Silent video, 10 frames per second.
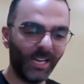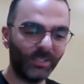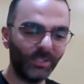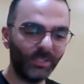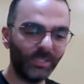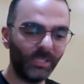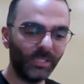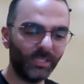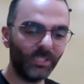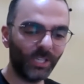How do you see
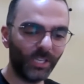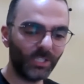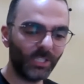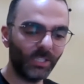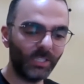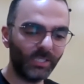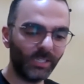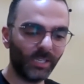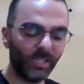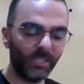this changing
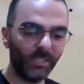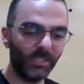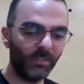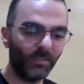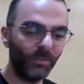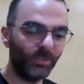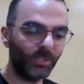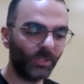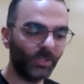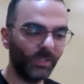design in the near
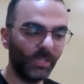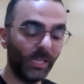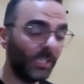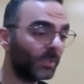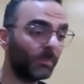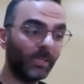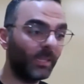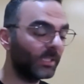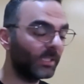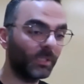future? It just makes
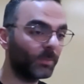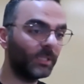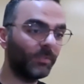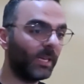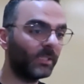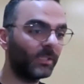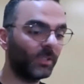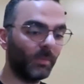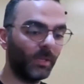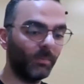things much, much faster,
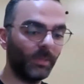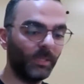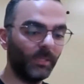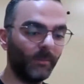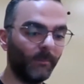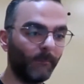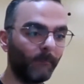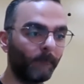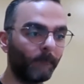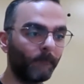in my opinion.
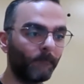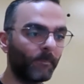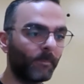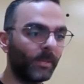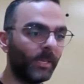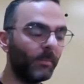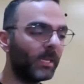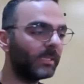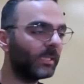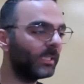It
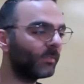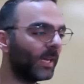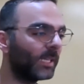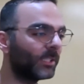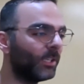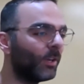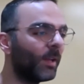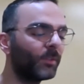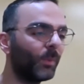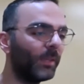makes things faster. You don't
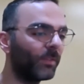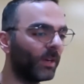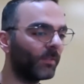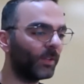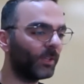have to wait forever.